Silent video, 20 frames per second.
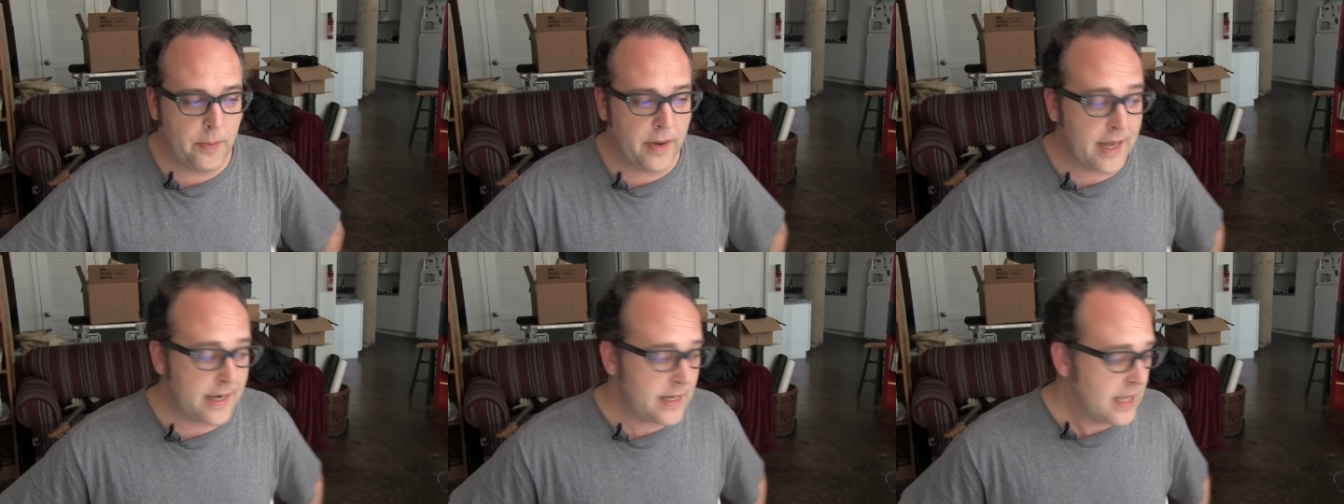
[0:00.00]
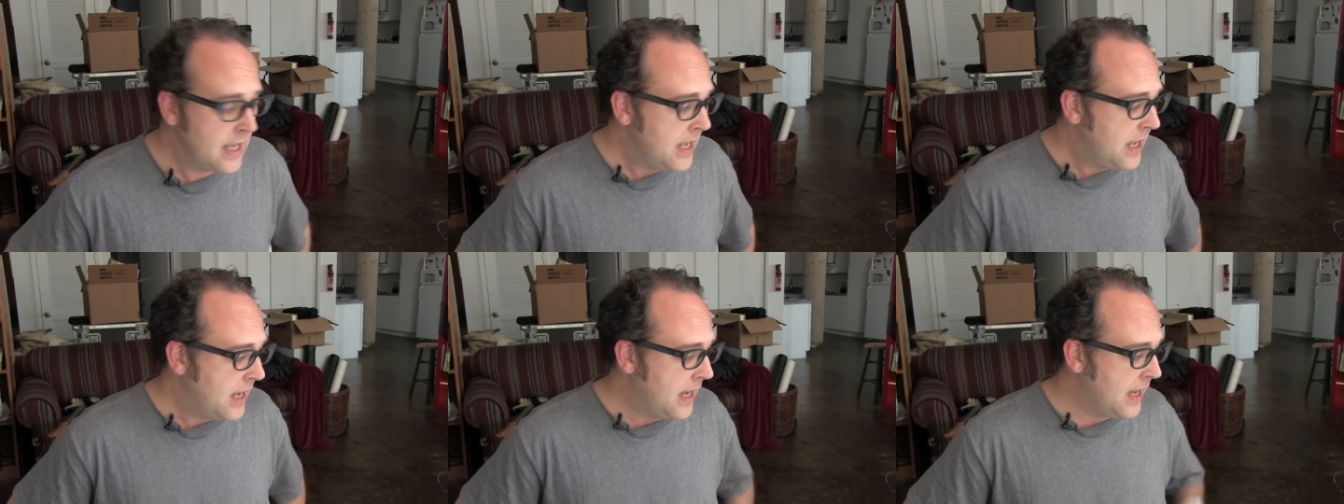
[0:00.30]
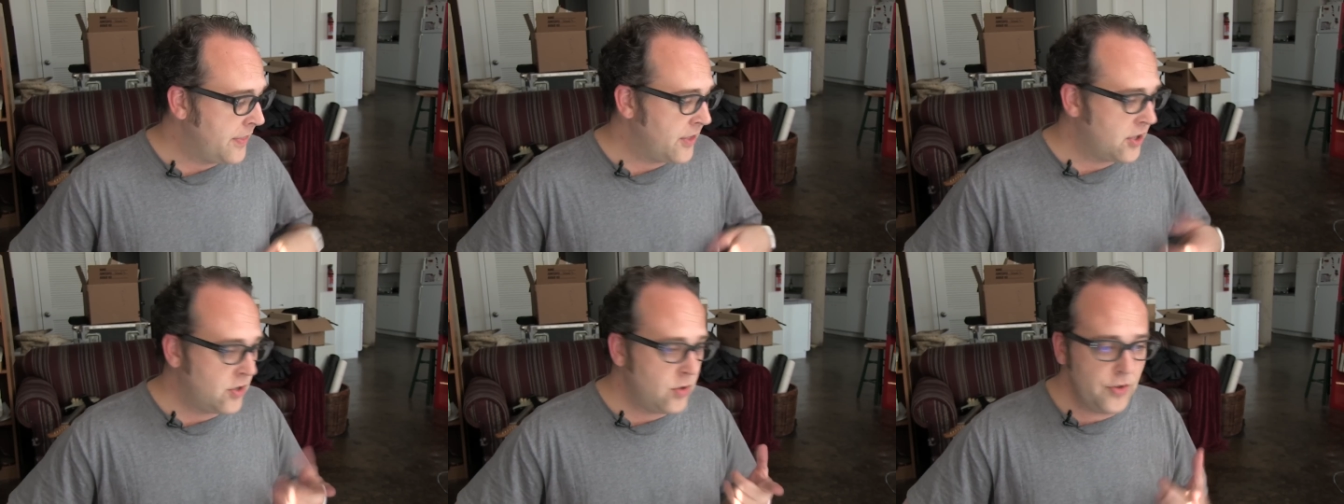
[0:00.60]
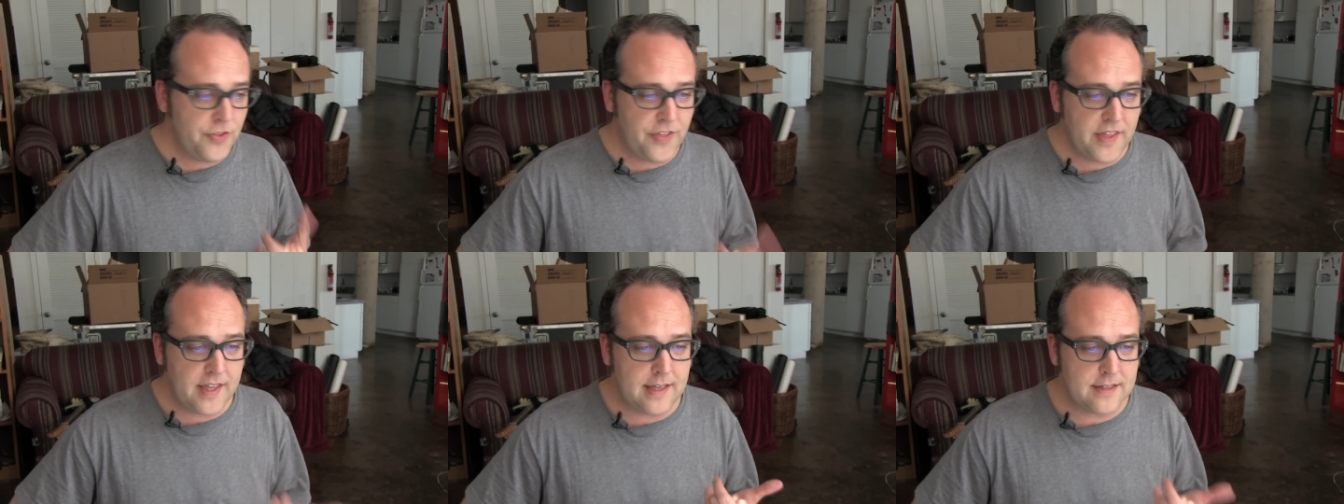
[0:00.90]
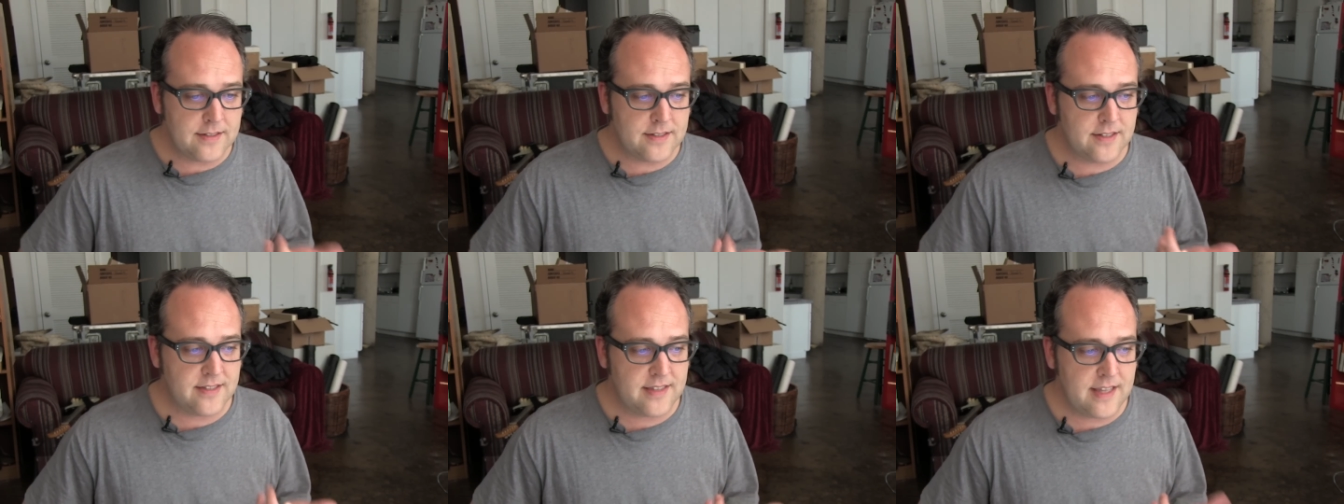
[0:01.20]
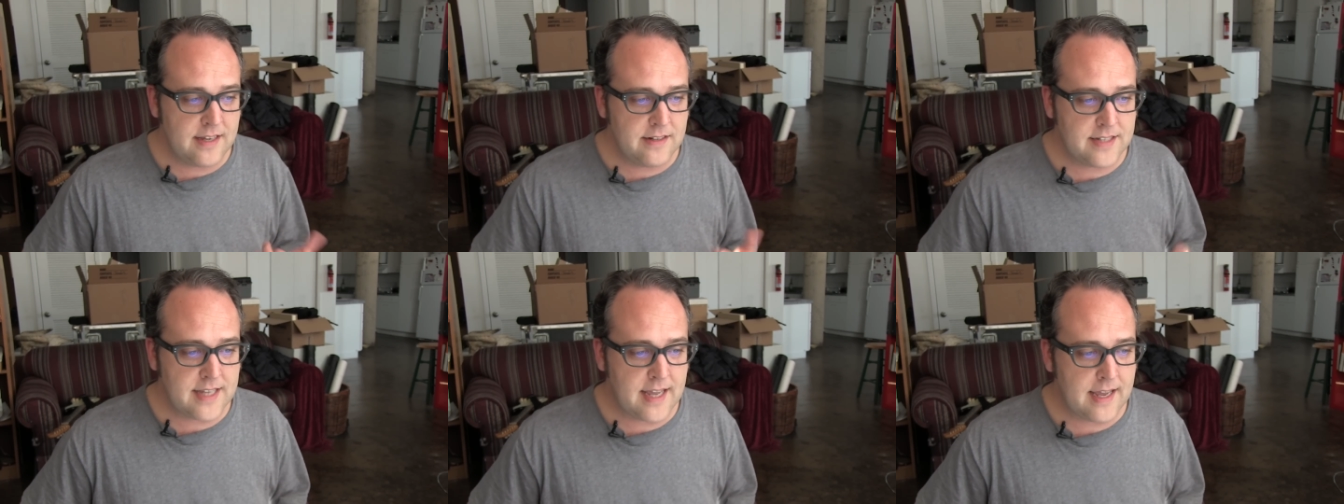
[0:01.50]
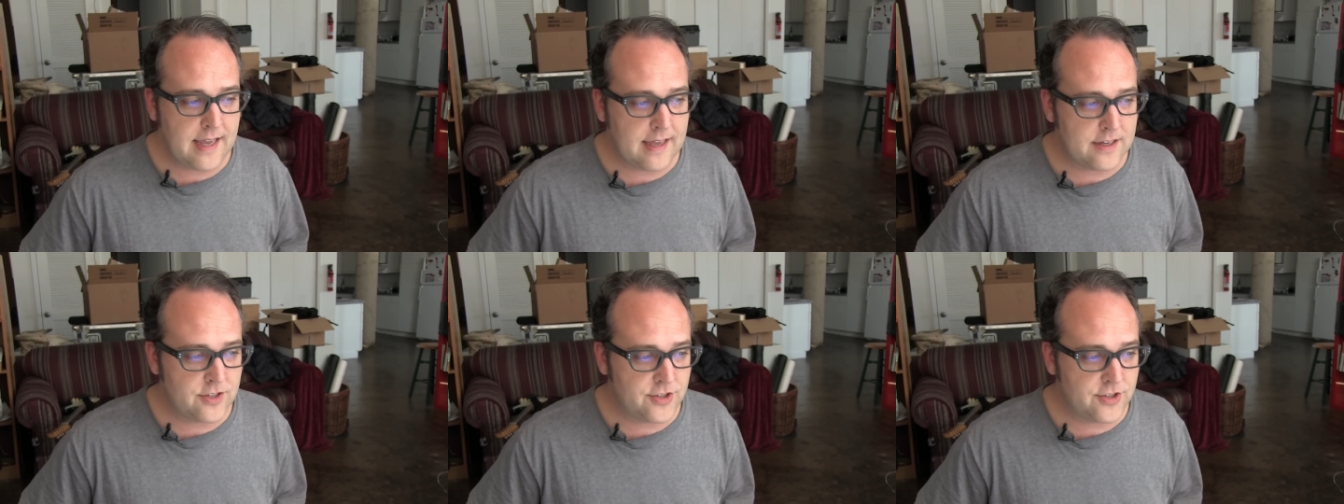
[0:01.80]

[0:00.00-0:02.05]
but uh, the cool thing is, is Think Tank